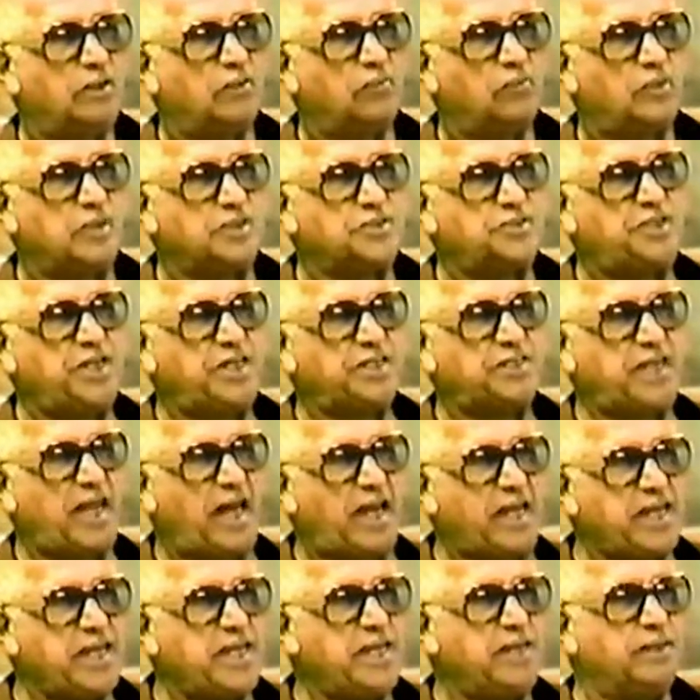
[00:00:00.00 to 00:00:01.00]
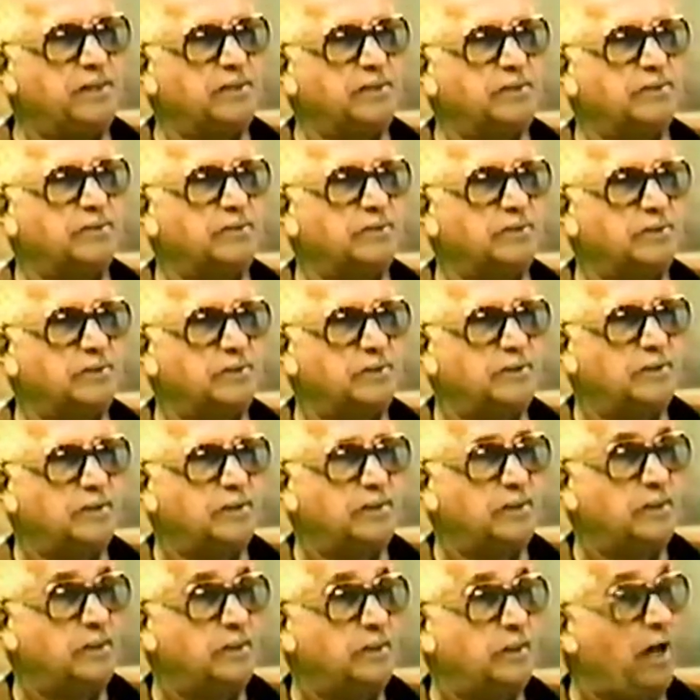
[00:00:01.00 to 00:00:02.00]
was Dessalines.
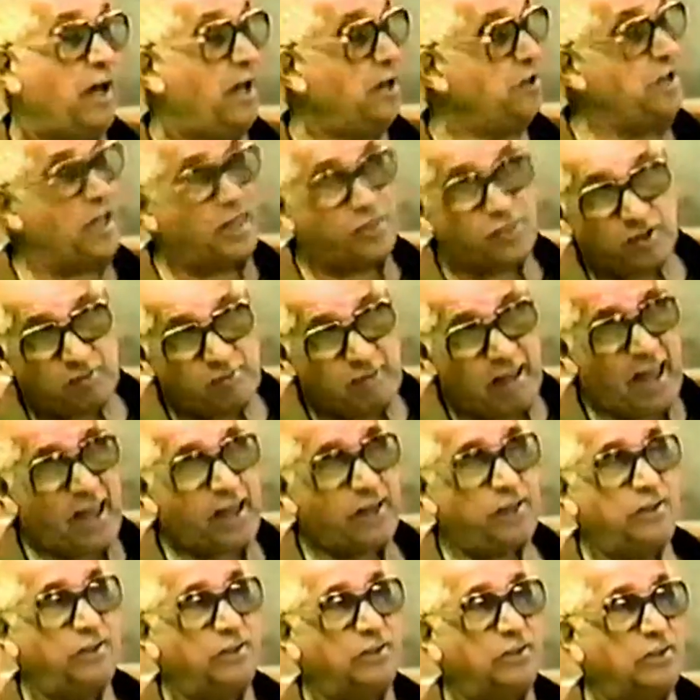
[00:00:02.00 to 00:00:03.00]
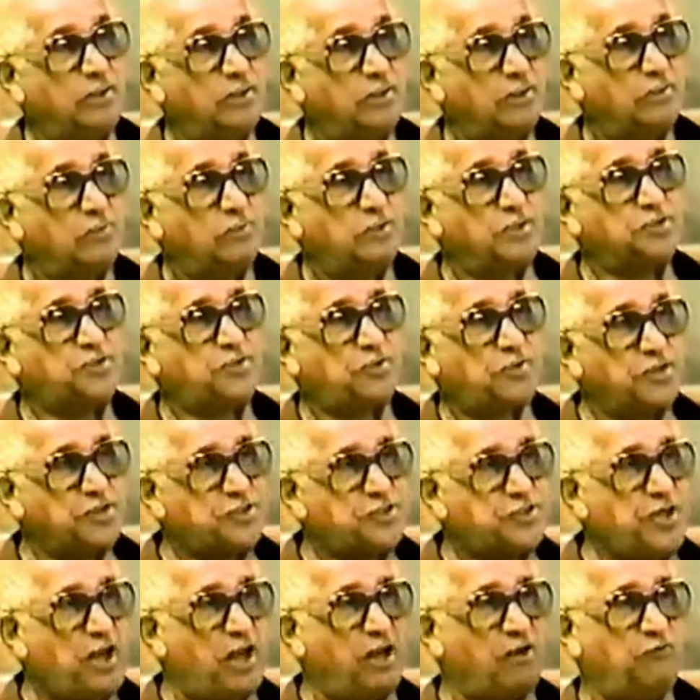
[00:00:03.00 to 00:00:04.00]
Another man was
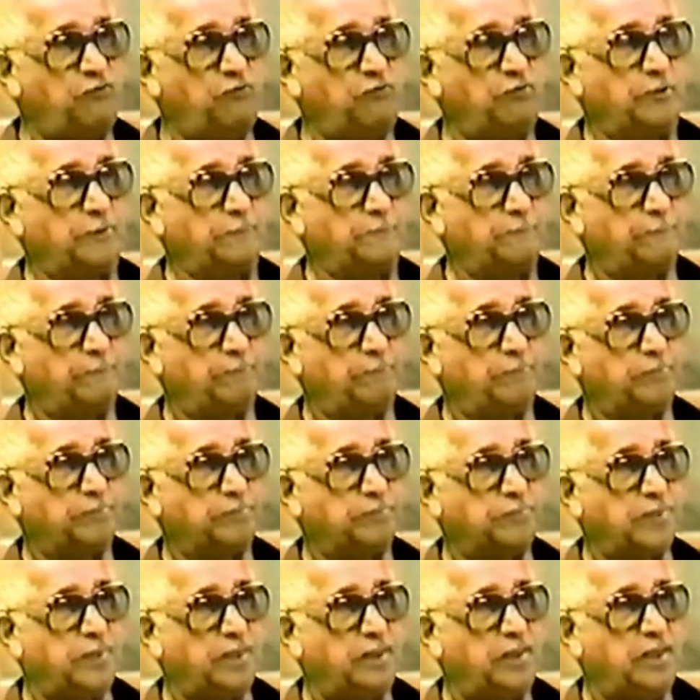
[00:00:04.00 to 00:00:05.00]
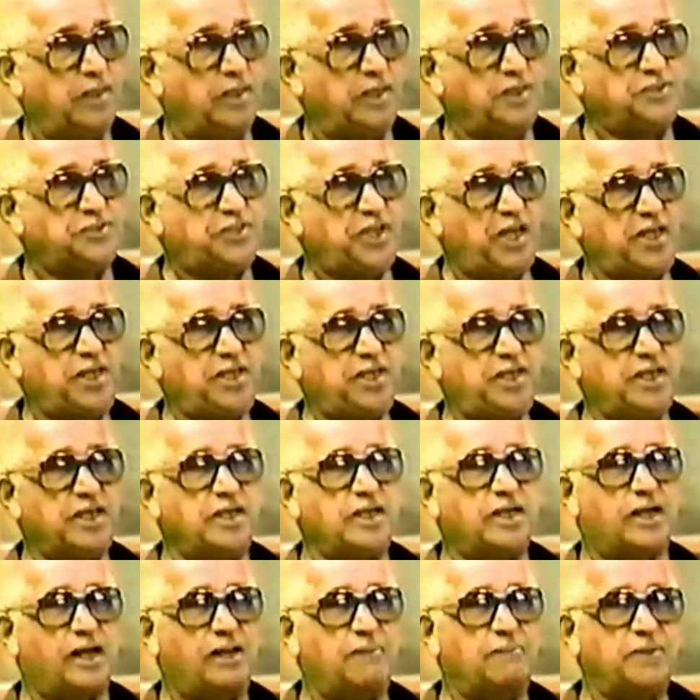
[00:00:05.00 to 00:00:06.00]
Christophe. He said he
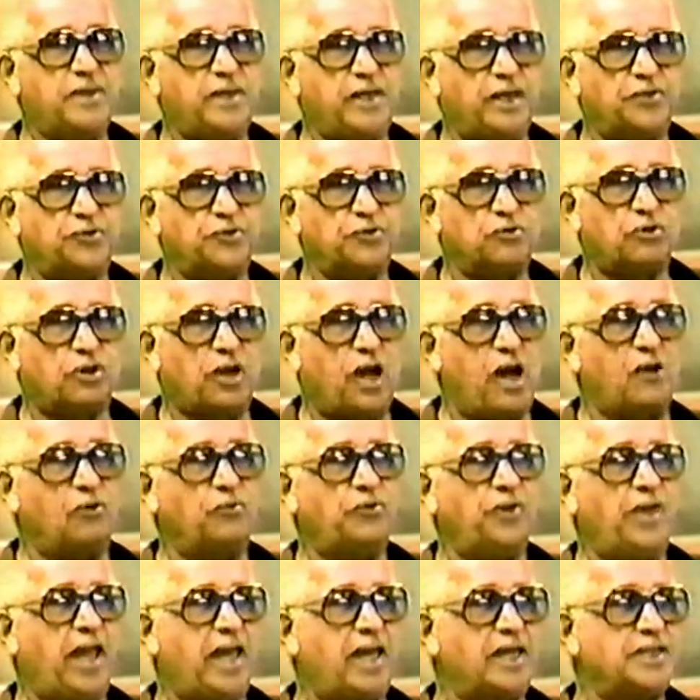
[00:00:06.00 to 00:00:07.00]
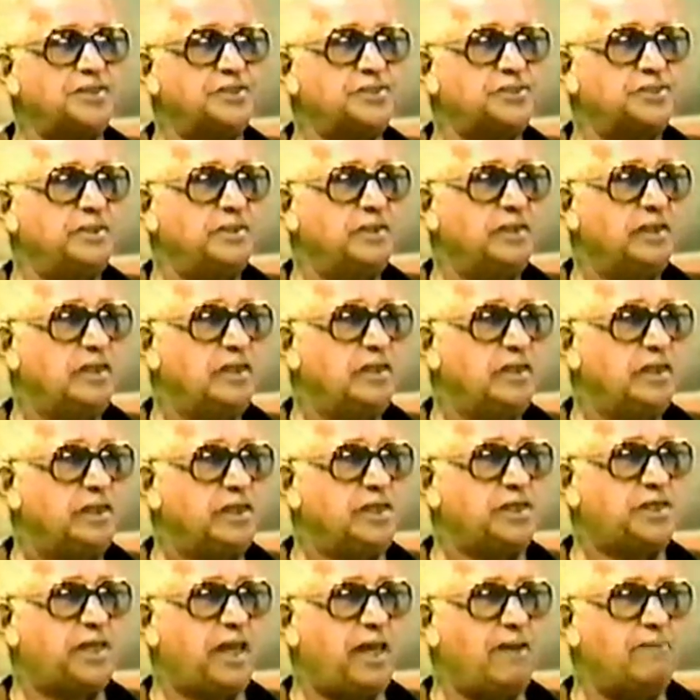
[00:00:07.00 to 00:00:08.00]
didn't come here to count heads.
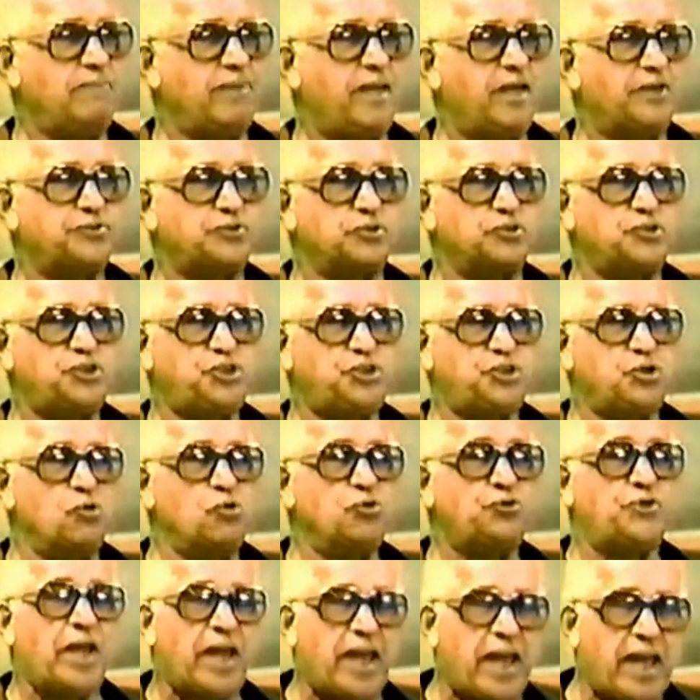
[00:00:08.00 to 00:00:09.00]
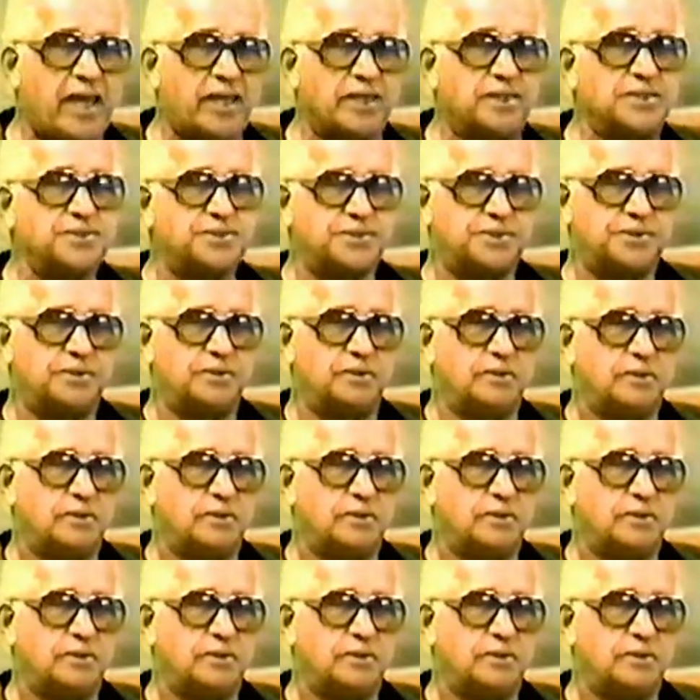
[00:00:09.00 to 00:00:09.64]
He came there to shoot heads.